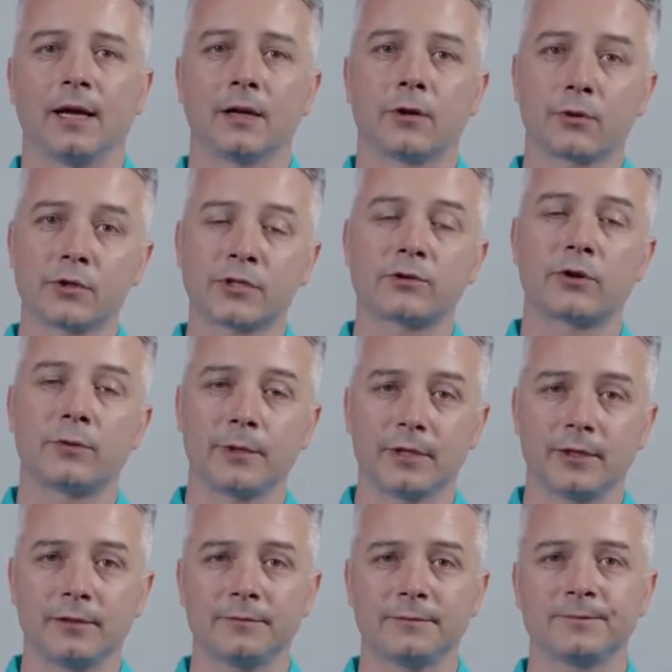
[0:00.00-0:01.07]
cruise
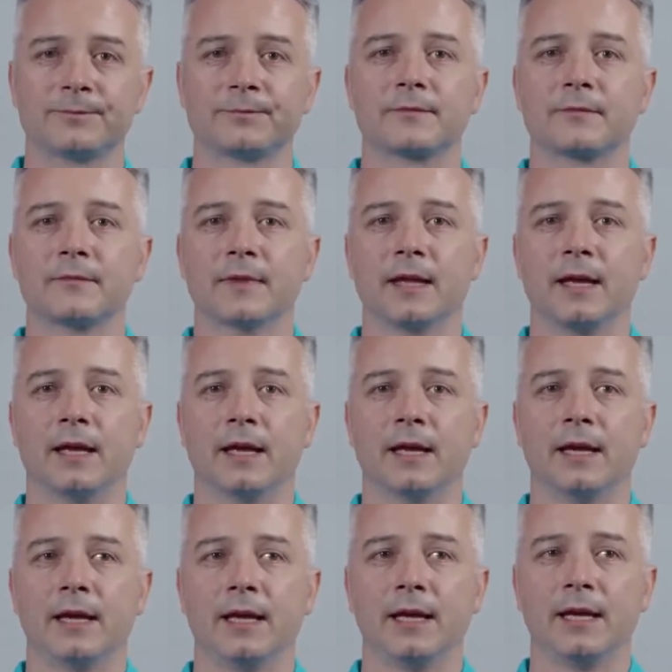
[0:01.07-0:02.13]
terminal,
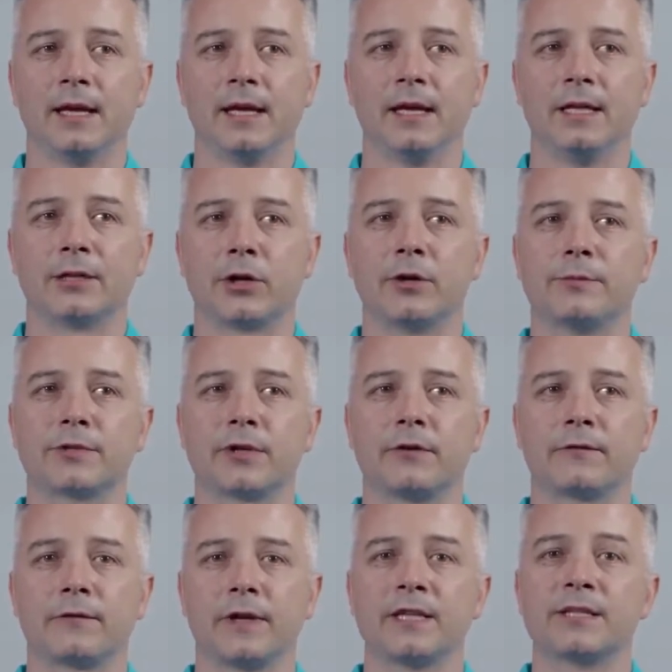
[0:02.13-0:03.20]
in terms
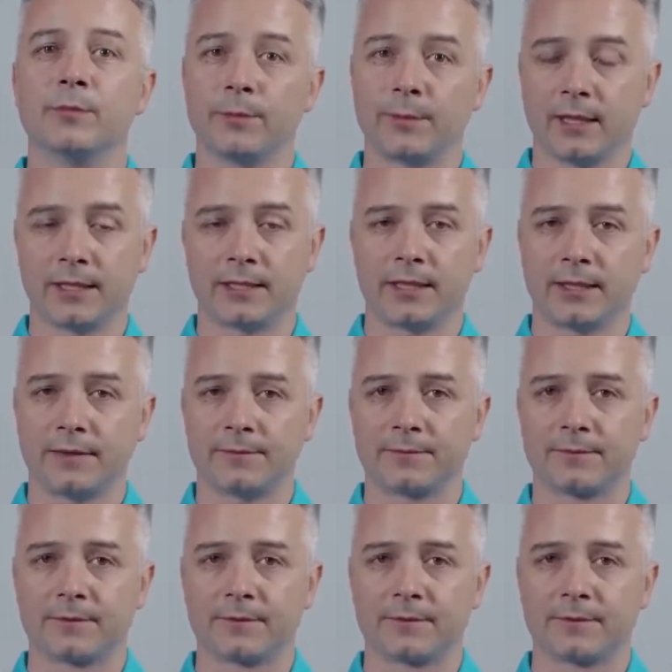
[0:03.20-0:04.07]
of its mobility.